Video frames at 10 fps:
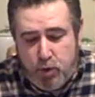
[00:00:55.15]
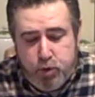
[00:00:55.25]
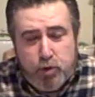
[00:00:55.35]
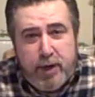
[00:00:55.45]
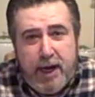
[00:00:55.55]

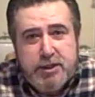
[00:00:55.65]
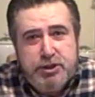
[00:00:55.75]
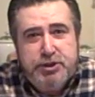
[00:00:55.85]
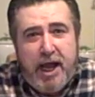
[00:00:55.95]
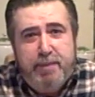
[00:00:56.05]
Clorox
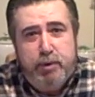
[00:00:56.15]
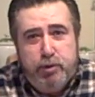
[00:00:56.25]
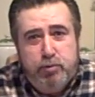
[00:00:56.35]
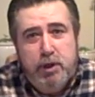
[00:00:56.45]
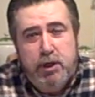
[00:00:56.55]
is
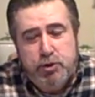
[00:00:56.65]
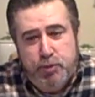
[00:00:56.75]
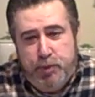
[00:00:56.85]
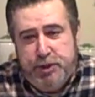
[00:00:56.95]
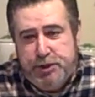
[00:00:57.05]
taboo
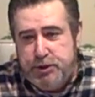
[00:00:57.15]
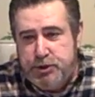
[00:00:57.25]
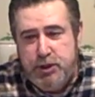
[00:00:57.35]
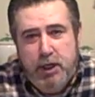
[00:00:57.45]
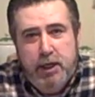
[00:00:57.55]
to
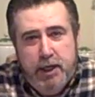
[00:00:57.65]
pigeons.